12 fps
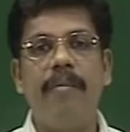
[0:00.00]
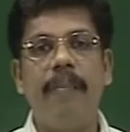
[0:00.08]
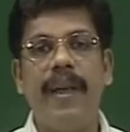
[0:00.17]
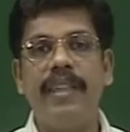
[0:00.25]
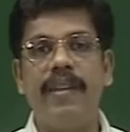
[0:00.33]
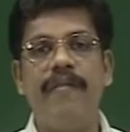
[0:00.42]

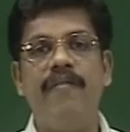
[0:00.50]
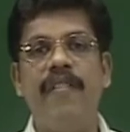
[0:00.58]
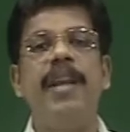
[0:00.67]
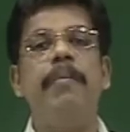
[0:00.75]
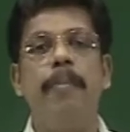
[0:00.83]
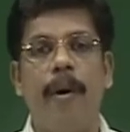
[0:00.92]
plays a
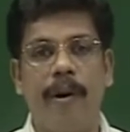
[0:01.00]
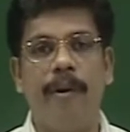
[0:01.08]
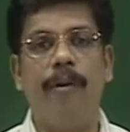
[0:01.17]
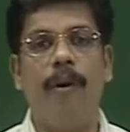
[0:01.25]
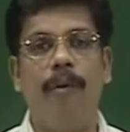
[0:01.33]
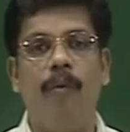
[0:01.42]
very important
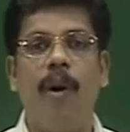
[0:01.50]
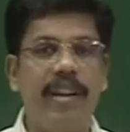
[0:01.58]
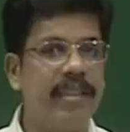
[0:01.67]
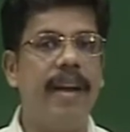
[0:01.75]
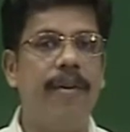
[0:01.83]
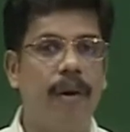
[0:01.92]
role. What is
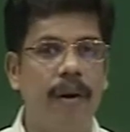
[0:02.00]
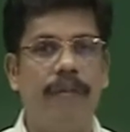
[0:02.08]
that role?